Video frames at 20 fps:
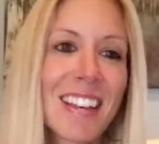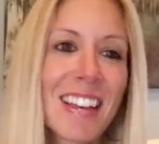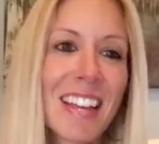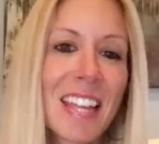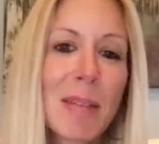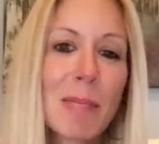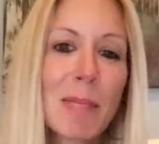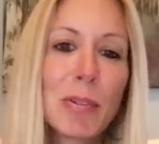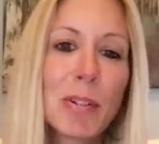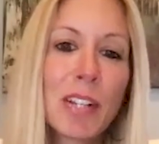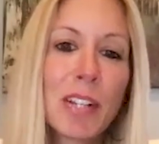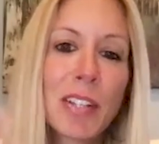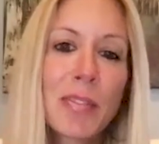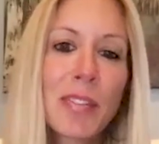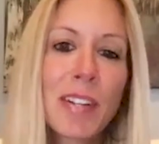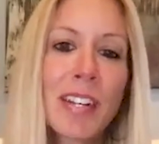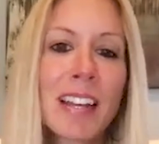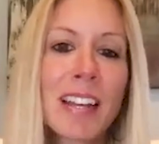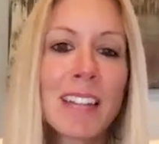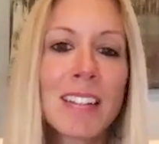I am Lourdes
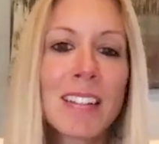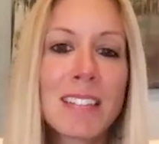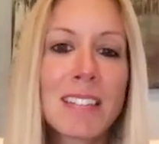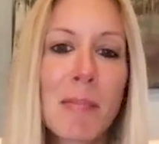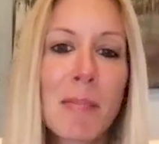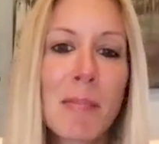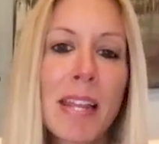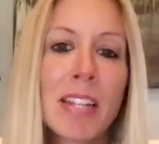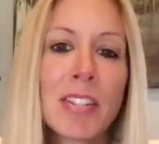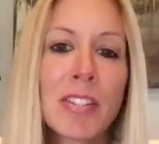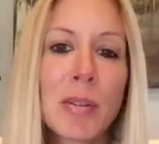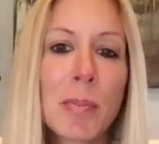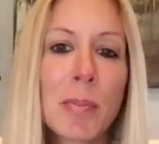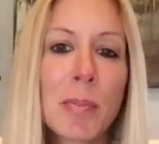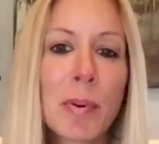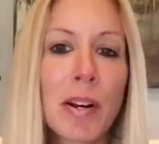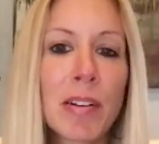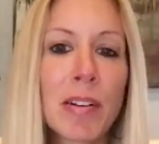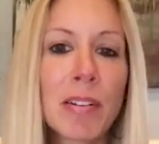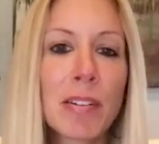Fernandez, a managing
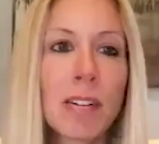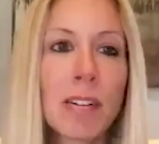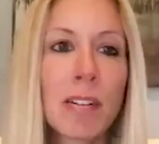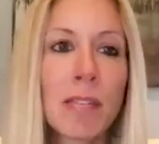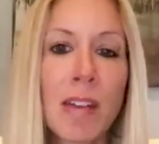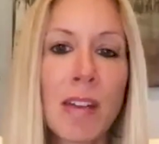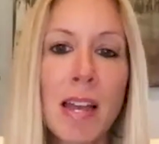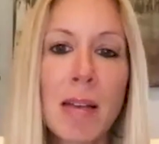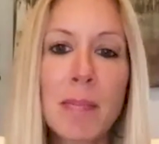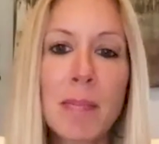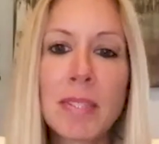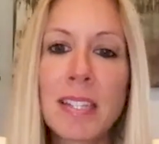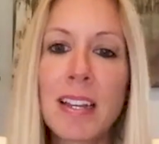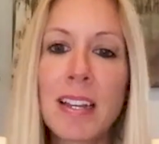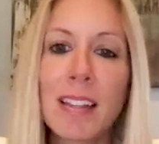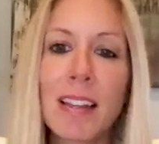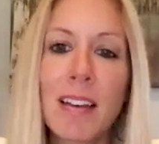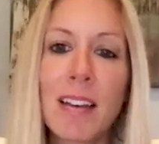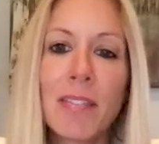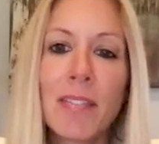partner of
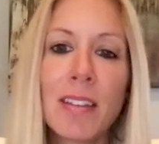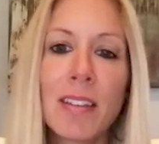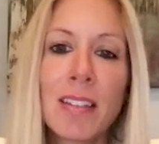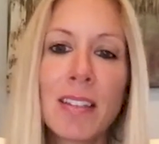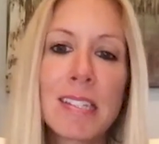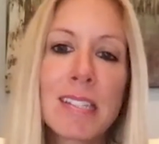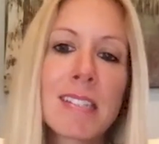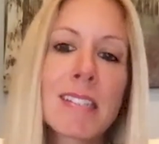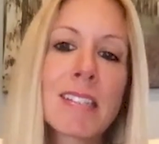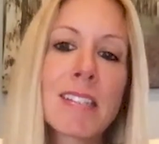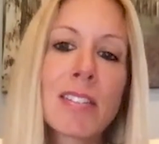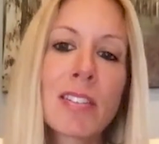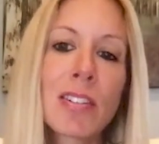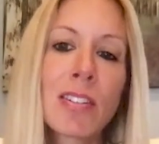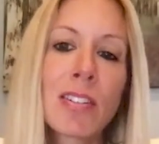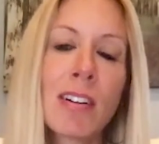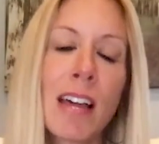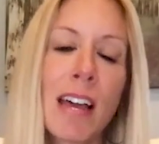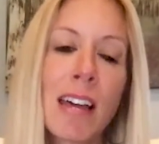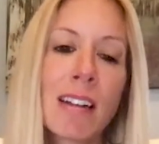MCLF and the statistical
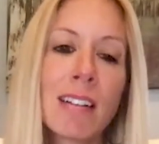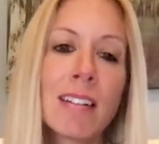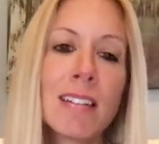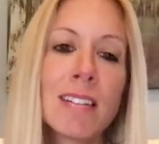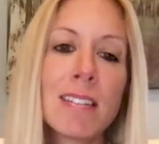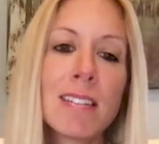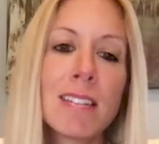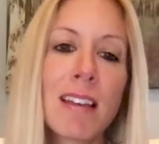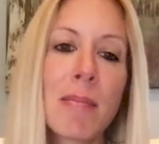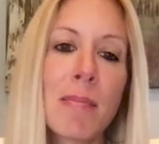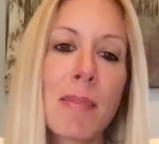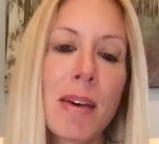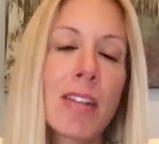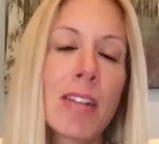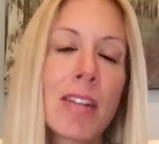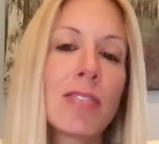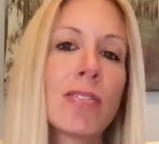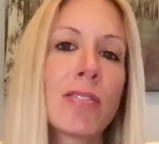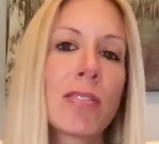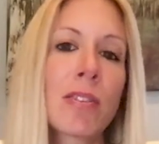analyst that
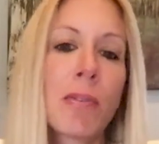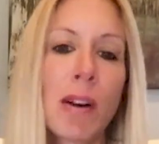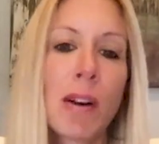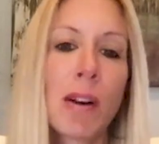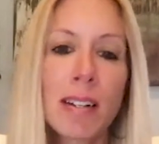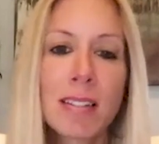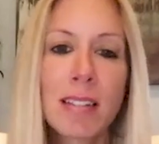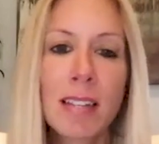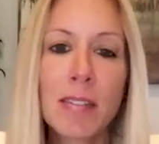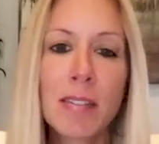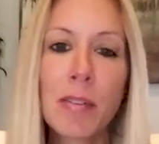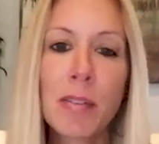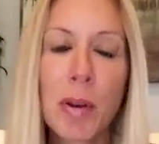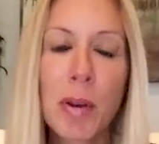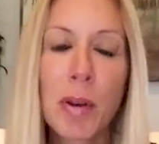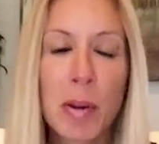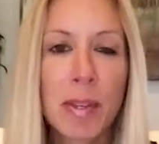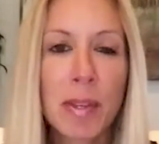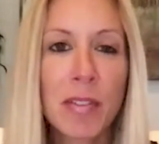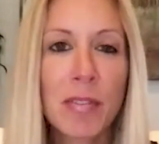manages the quantitative
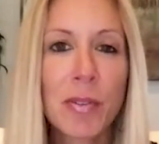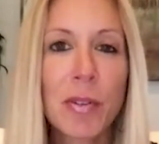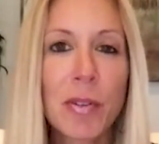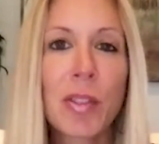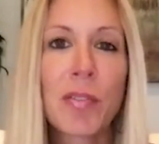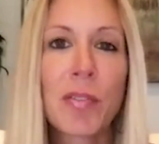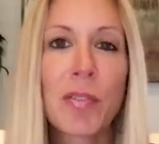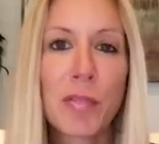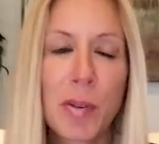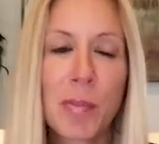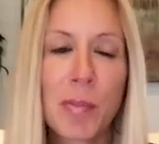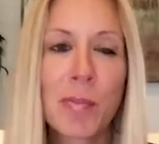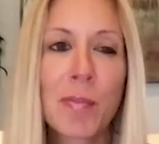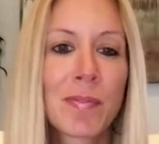department for the firm.